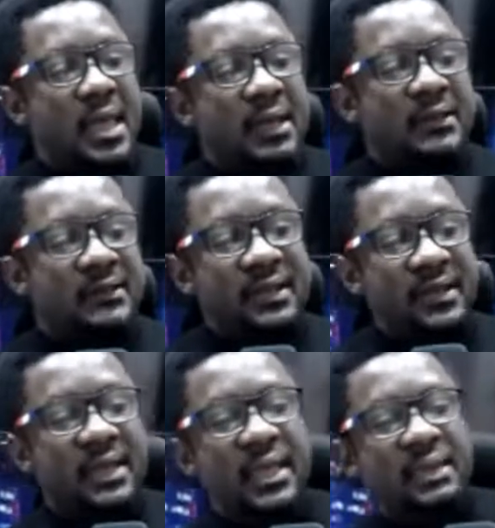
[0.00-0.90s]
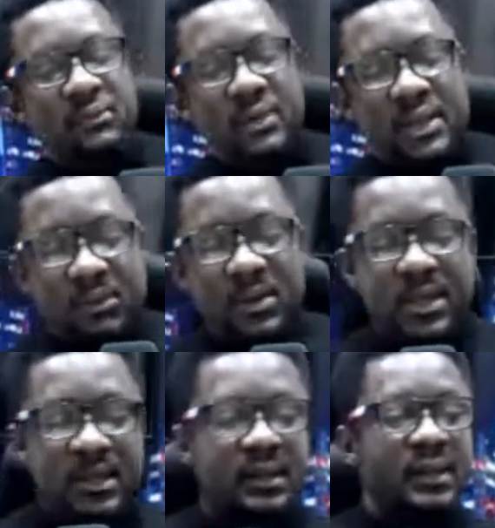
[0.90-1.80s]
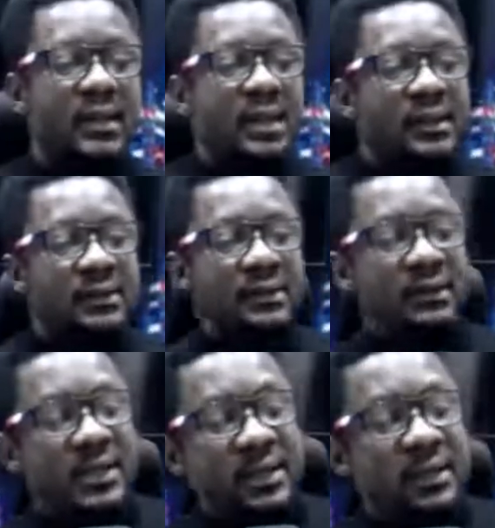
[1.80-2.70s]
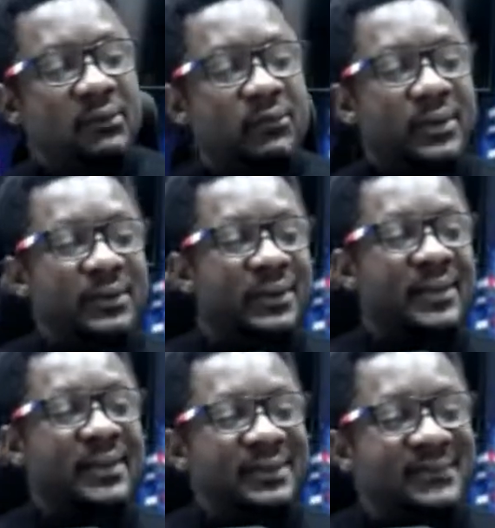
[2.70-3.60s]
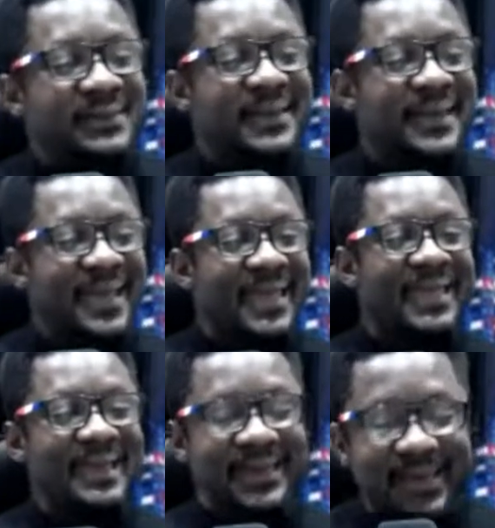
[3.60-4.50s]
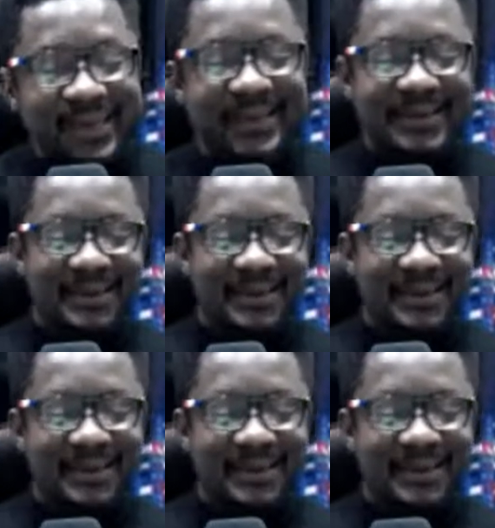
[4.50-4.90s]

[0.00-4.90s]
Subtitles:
The land will leave, the land will leave again.